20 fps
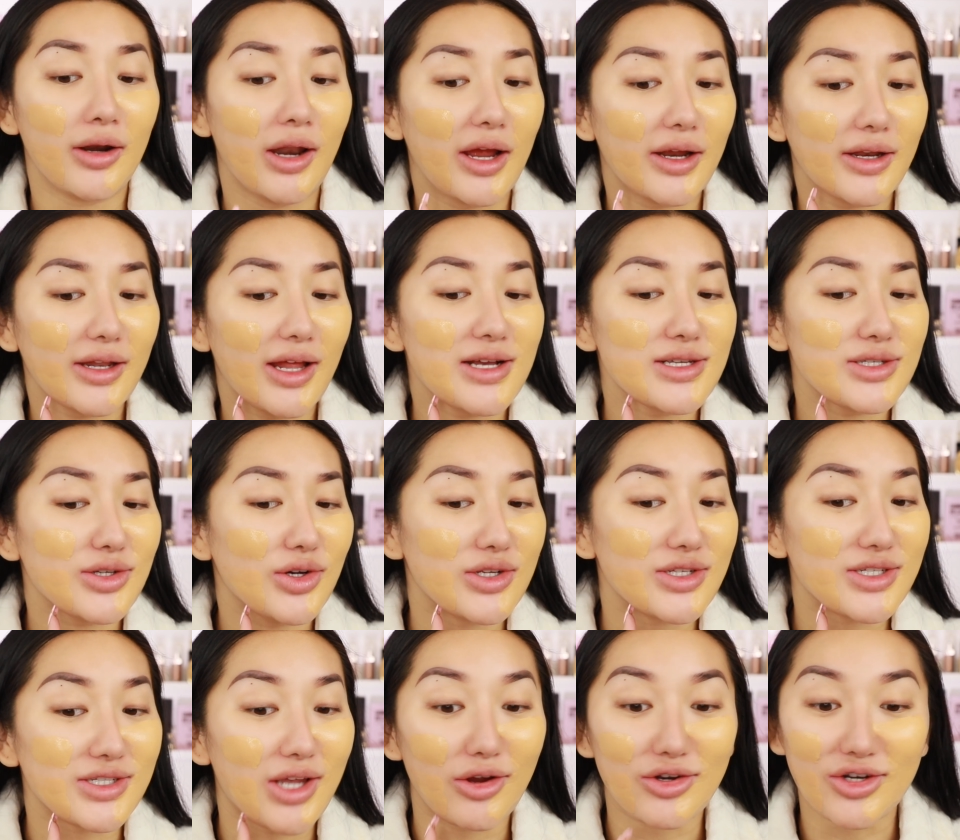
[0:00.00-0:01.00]
Like, that's
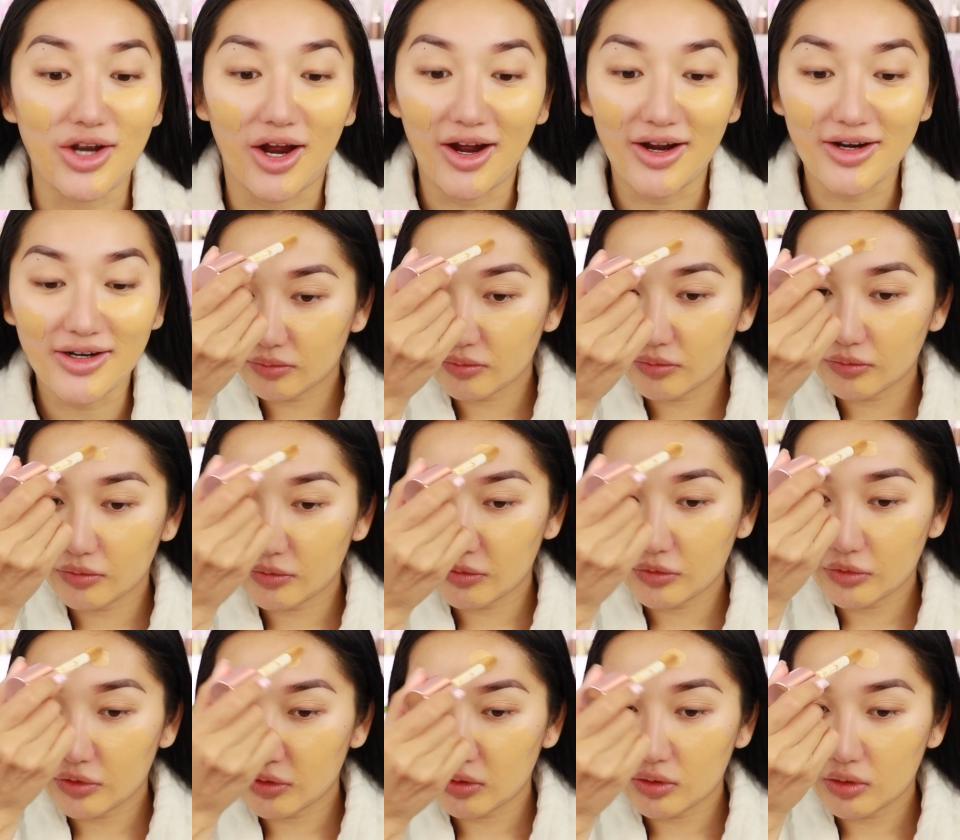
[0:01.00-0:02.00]
gone so dark.
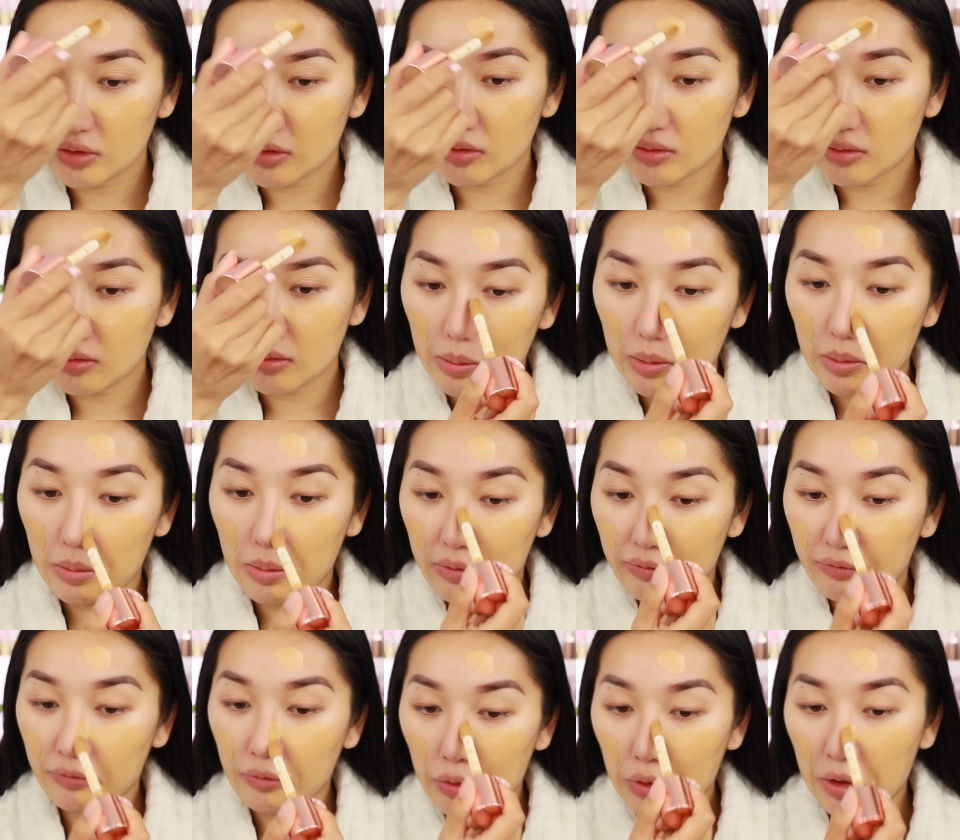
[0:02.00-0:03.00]
Put my
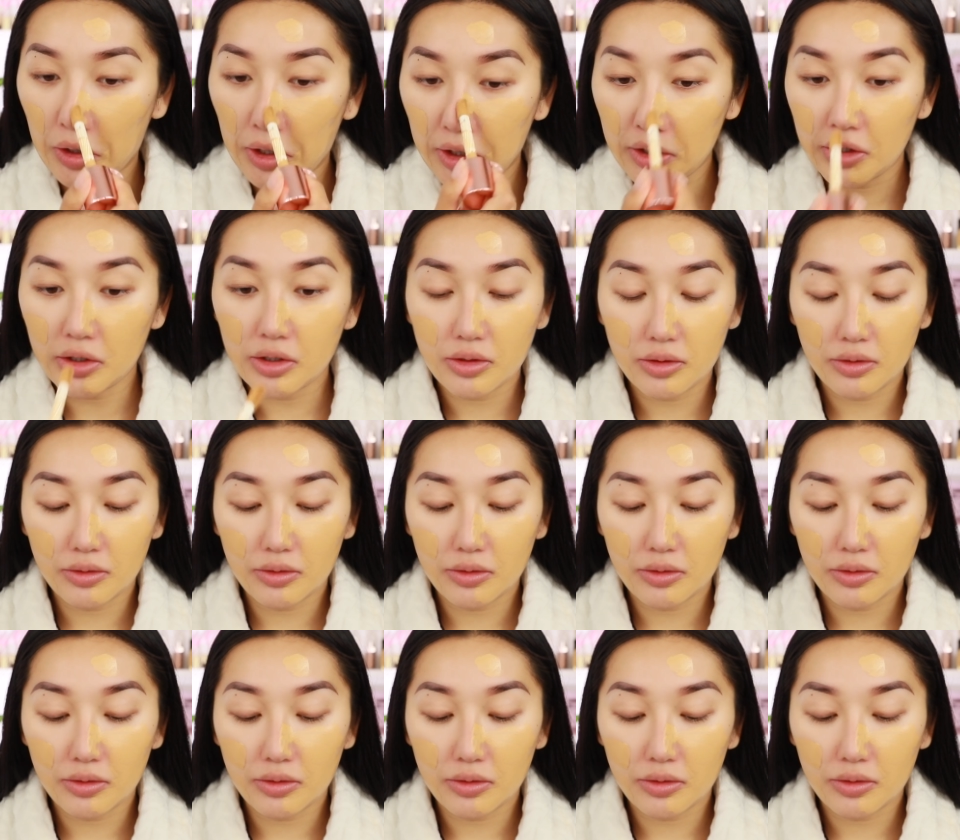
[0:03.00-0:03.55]
forehead.